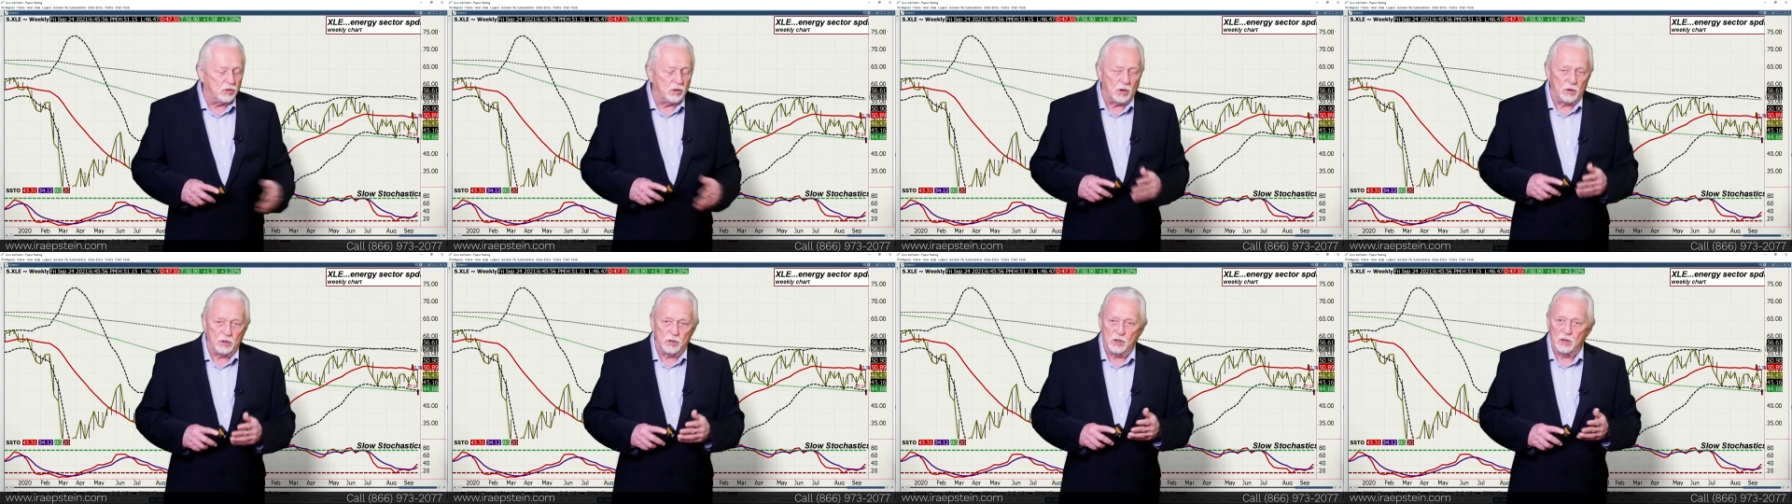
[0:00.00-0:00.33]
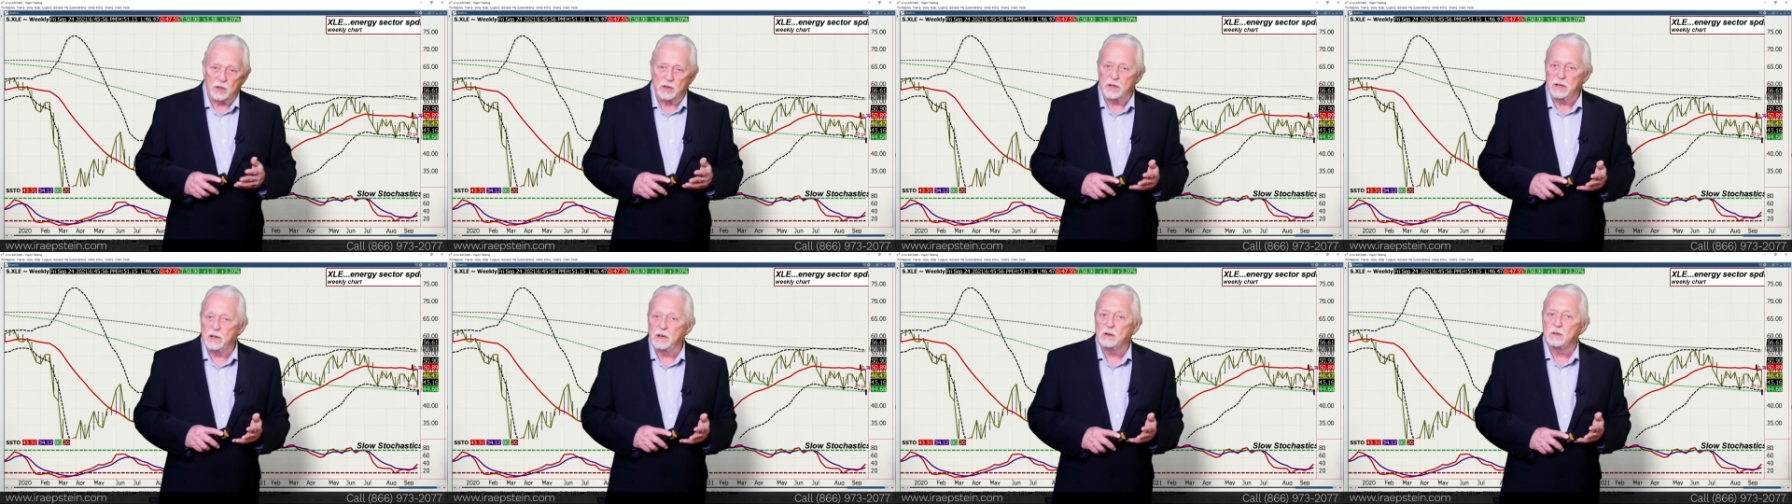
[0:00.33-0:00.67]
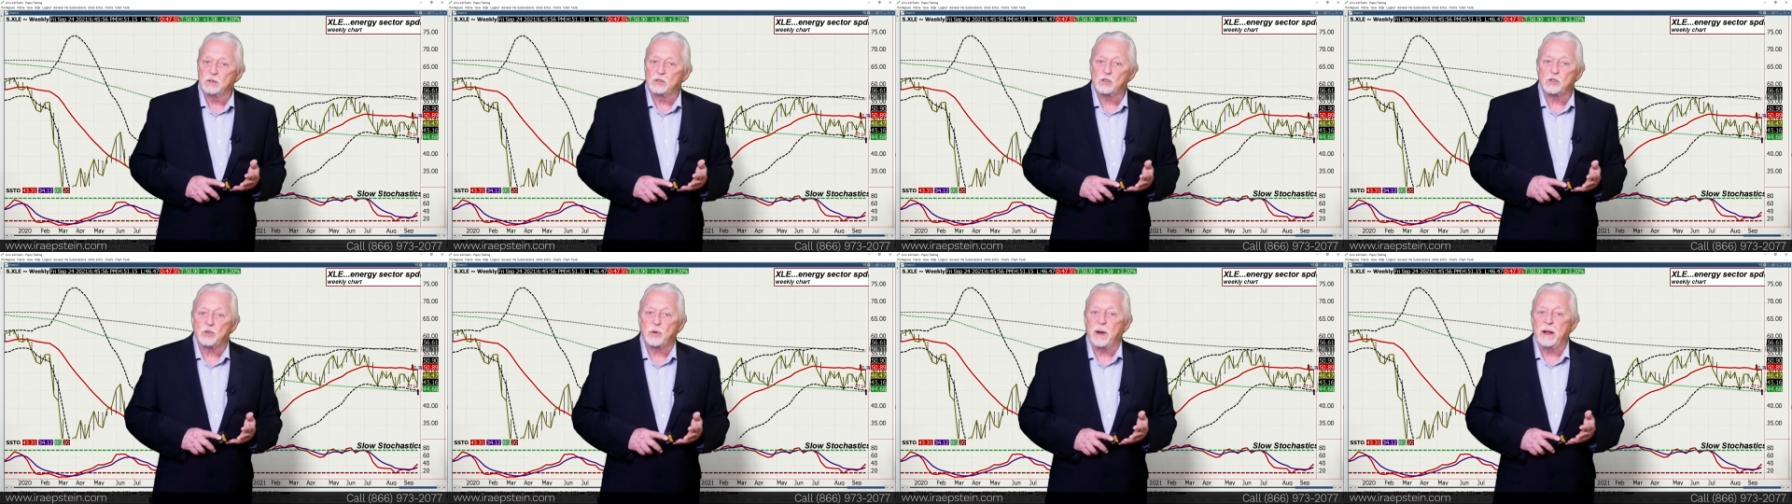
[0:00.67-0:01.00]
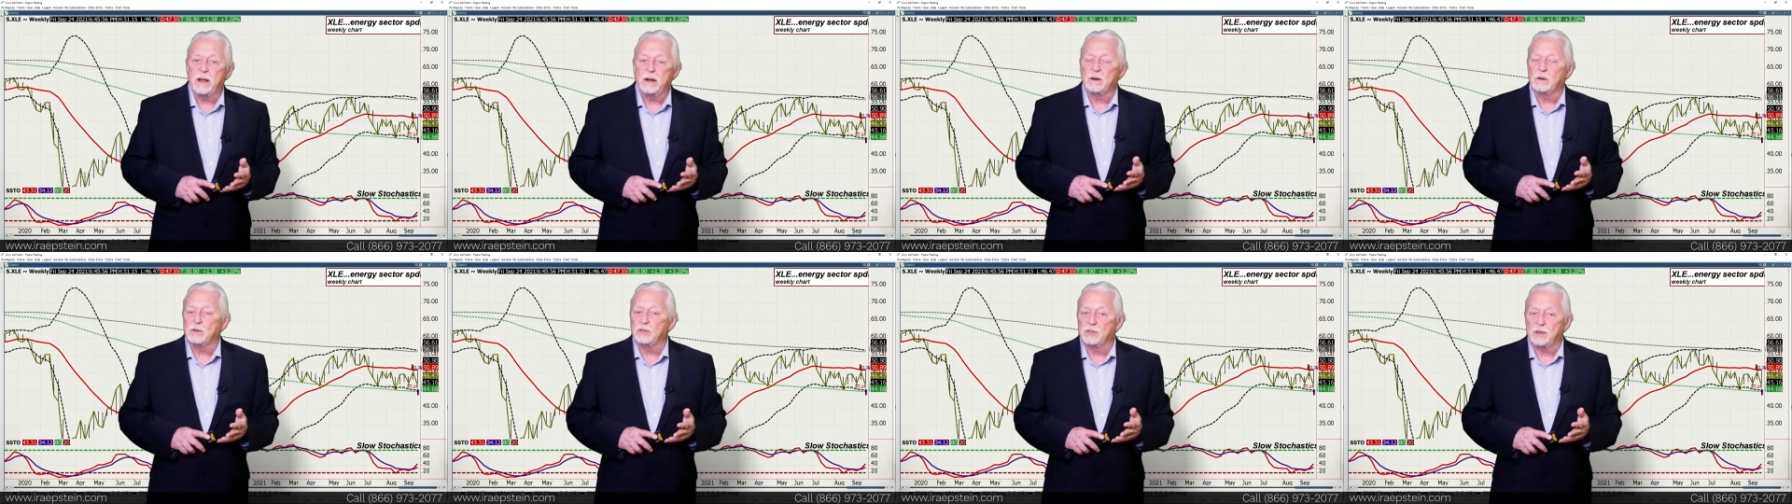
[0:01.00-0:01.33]
You know, you'll hear
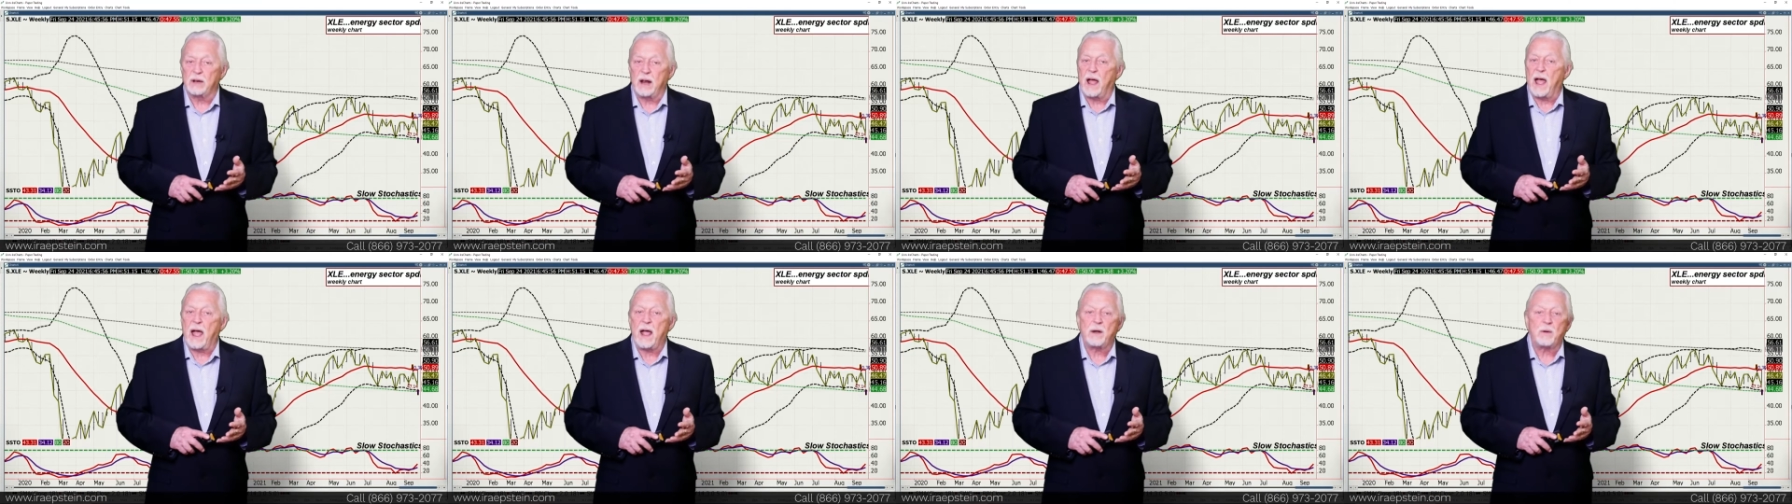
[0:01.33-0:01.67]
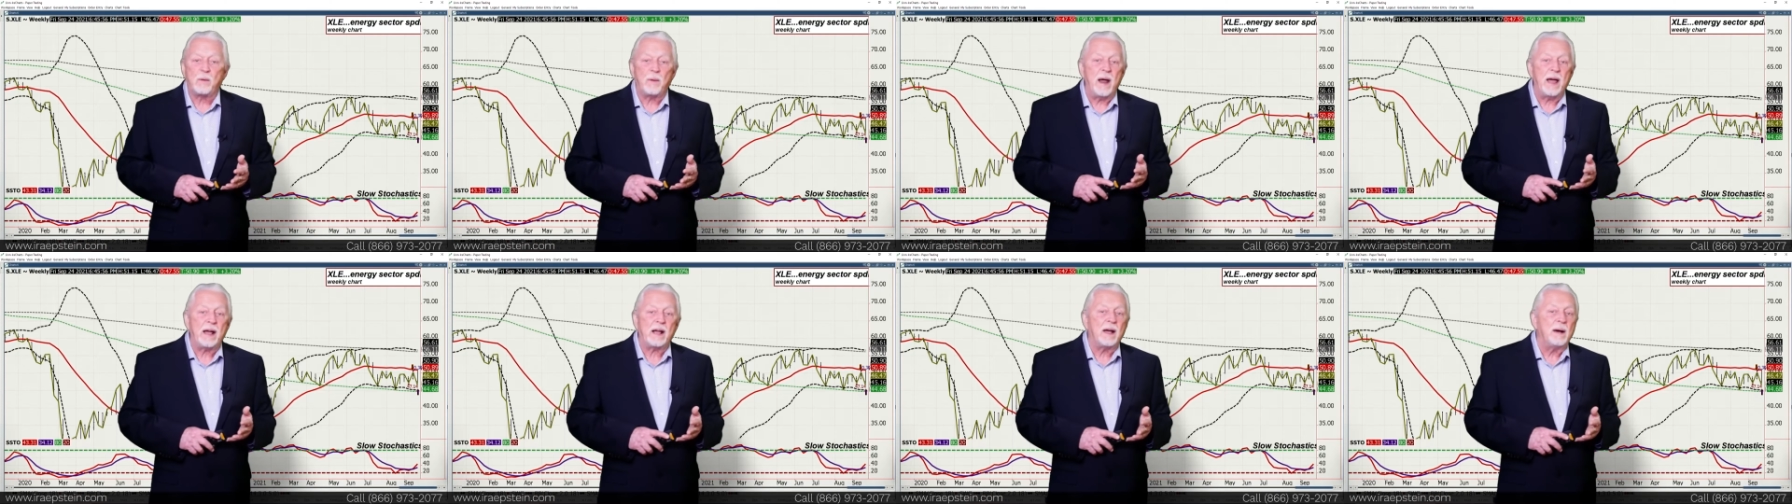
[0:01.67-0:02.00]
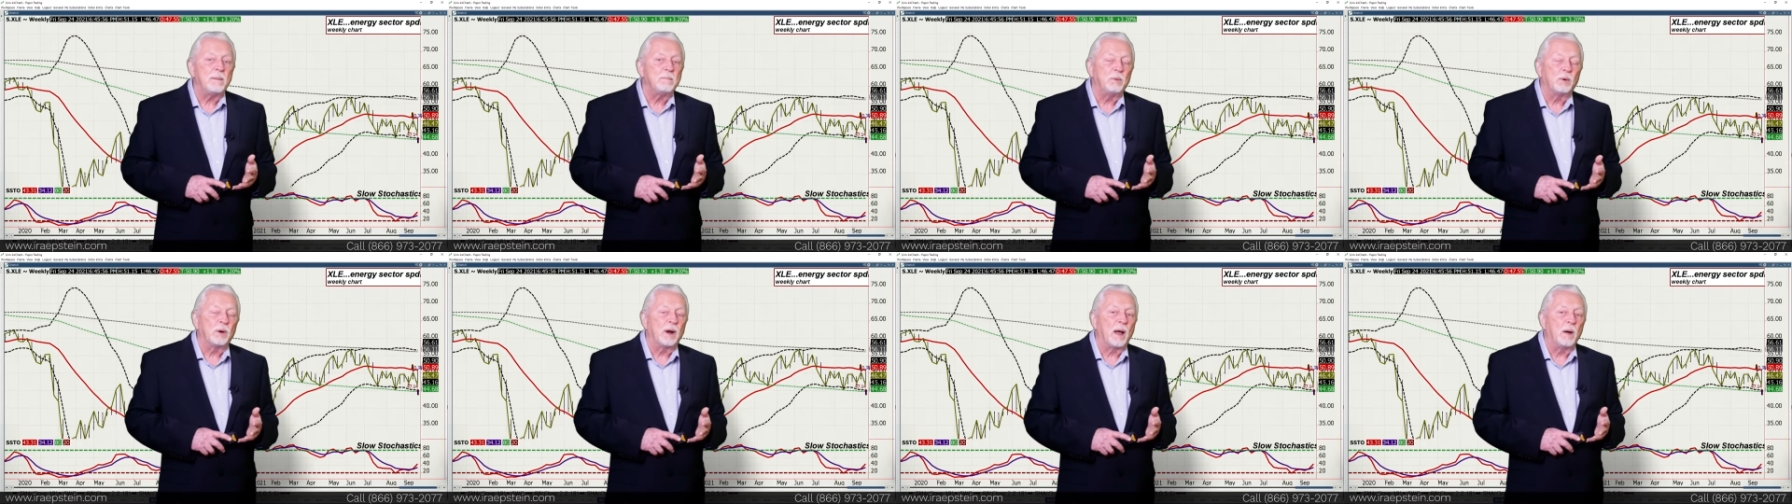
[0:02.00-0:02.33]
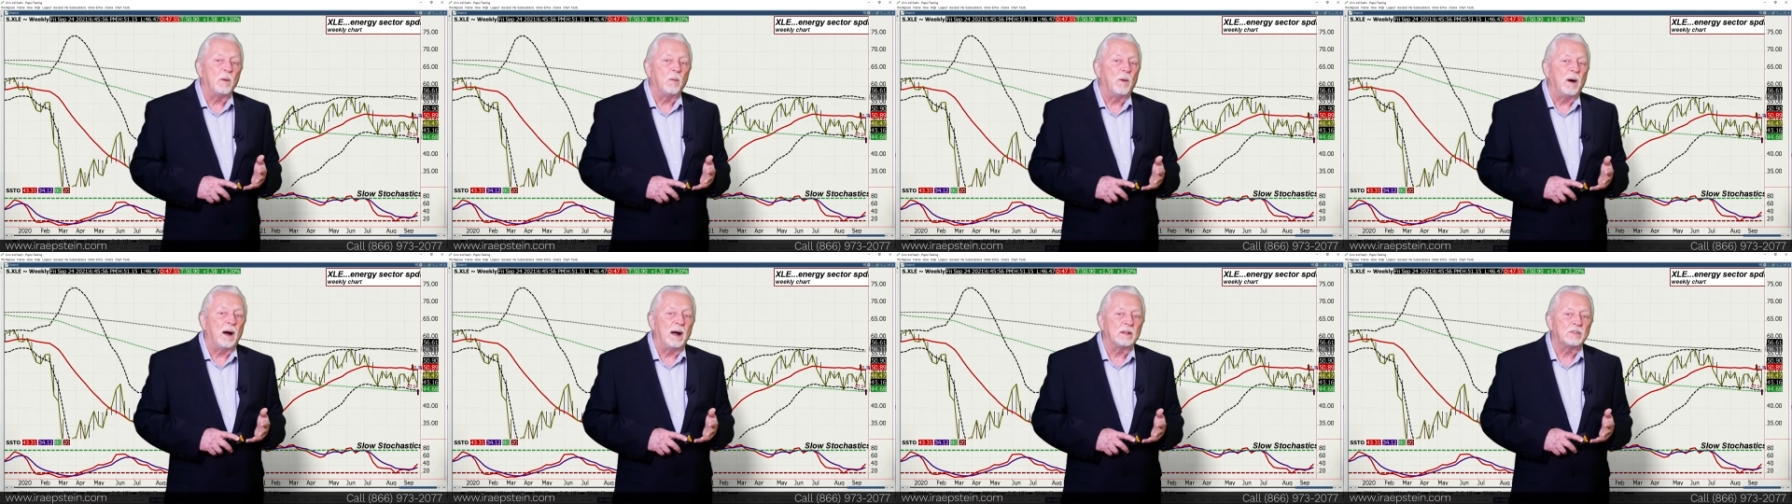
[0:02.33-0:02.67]
traders, and I, I, crack up when I
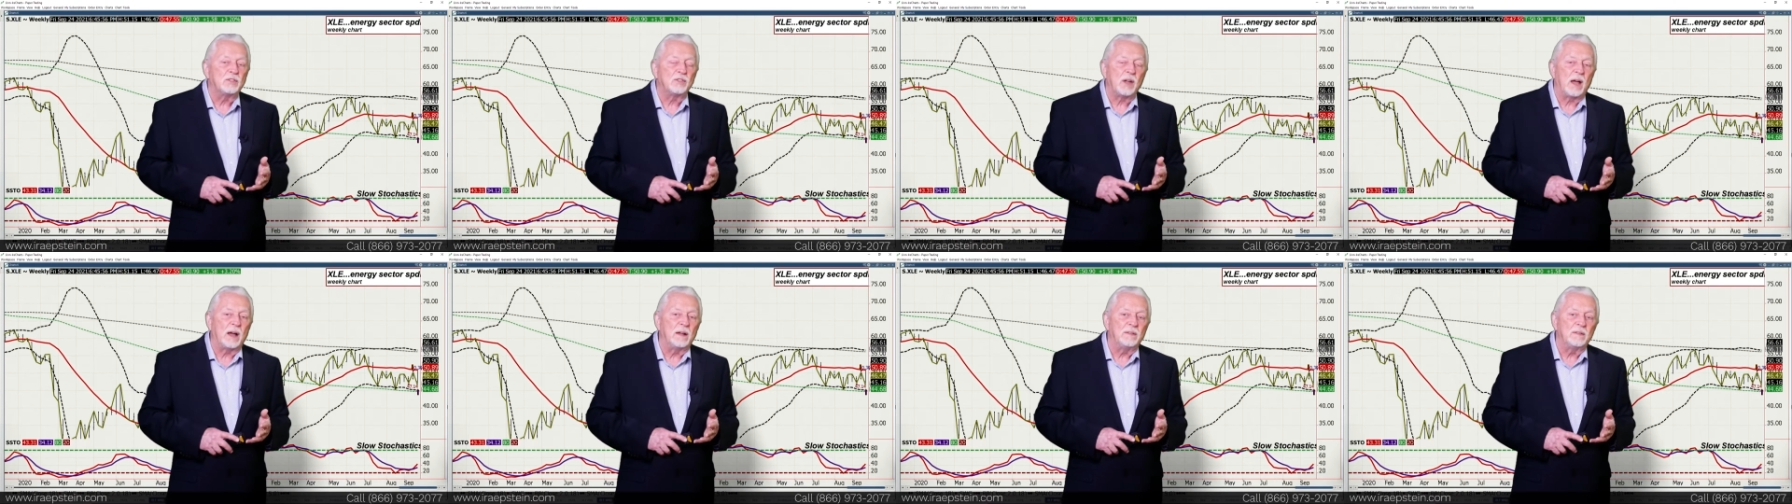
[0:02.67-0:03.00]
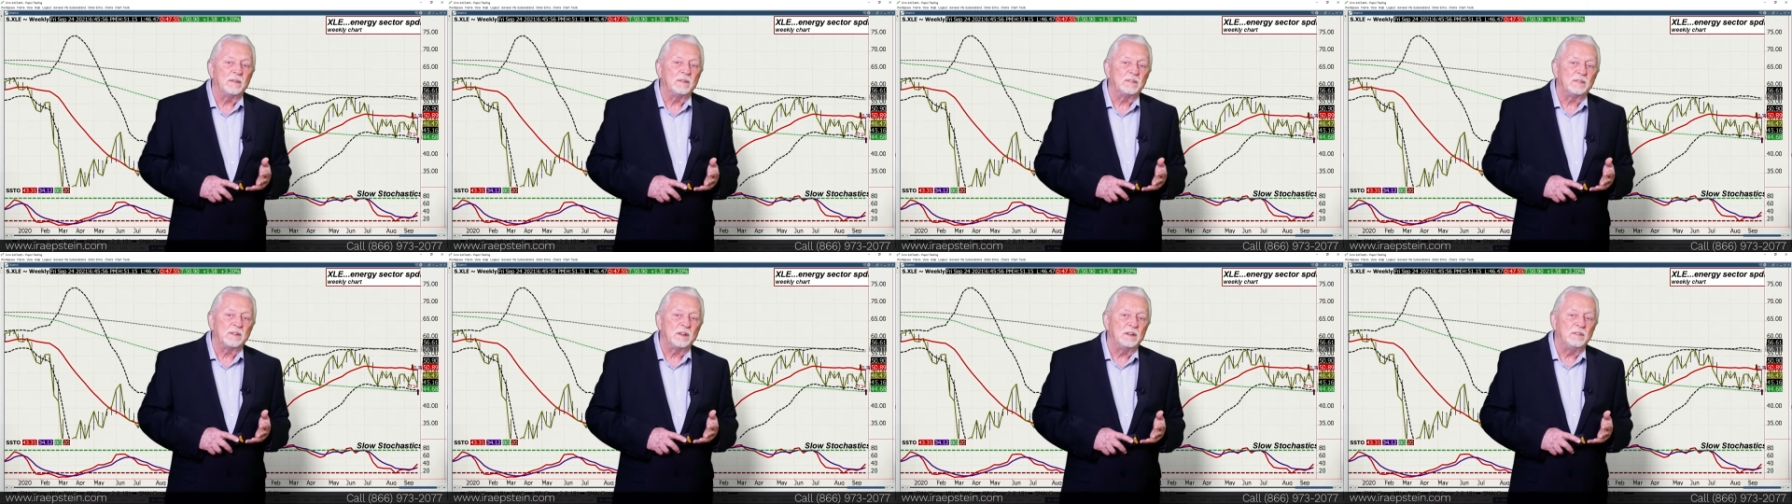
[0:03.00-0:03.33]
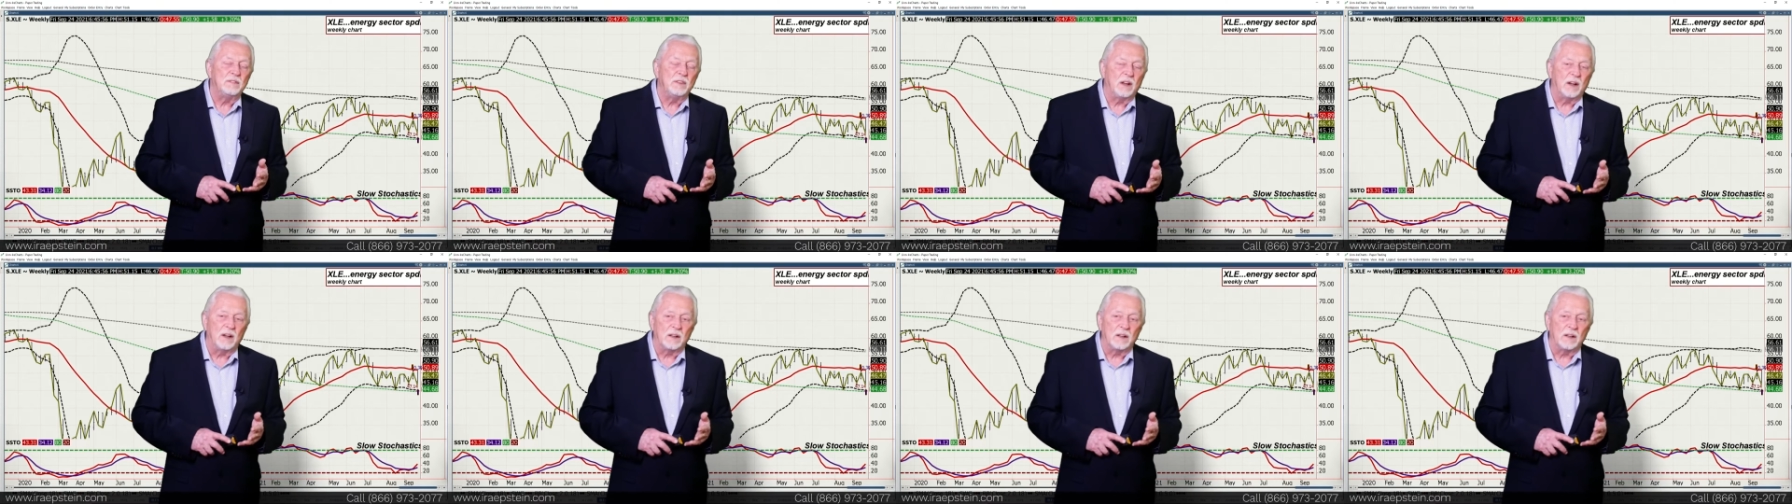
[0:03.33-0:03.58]
watch on TV.